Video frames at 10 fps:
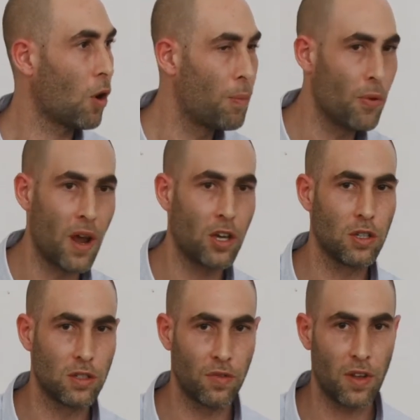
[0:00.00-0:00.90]

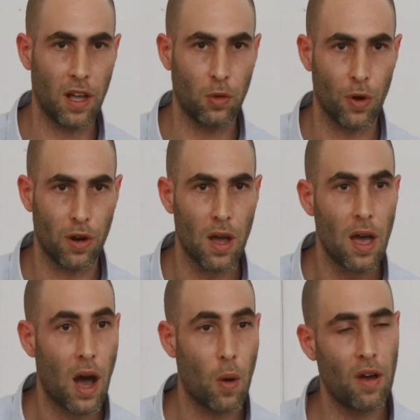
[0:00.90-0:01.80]
operations of the network.
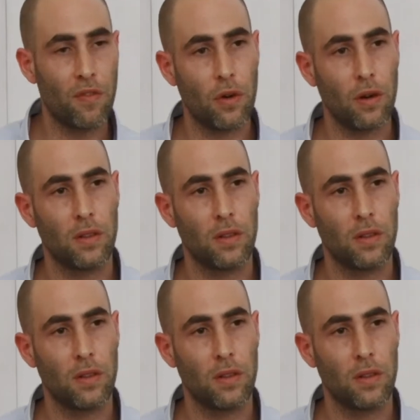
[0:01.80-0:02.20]
However,